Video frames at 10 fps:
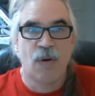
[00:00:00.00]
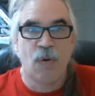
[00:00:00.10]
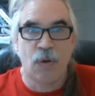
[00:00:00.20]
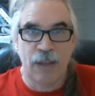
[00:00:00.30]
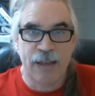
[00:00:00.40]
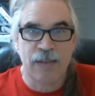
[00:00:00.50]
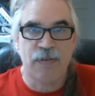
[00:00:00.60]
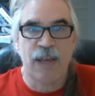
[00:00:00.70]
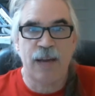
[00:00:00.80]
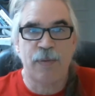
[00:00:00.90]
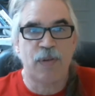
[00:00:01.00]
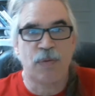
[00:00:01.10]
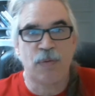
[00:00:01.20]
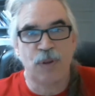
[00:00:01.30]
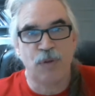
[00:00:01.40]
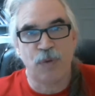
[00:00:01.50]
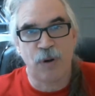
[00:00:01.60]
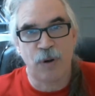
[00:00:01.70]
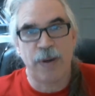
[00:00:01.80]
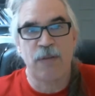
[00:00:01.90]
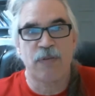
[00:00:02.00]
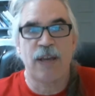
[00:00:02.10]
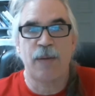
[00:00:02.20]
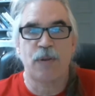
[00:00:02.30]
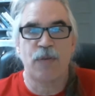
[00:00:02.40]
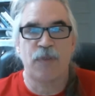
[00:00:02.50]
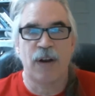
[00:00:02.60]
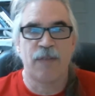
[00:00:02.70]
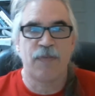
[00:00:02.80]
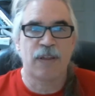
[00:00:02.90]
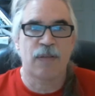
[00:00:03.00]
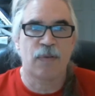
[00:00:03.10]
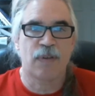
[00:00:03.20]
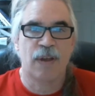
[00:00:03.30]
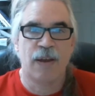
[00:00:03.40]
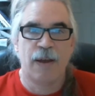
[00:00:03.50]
or lesser Sabbaths with one of the 4 greater Sabbaths or fire festivals.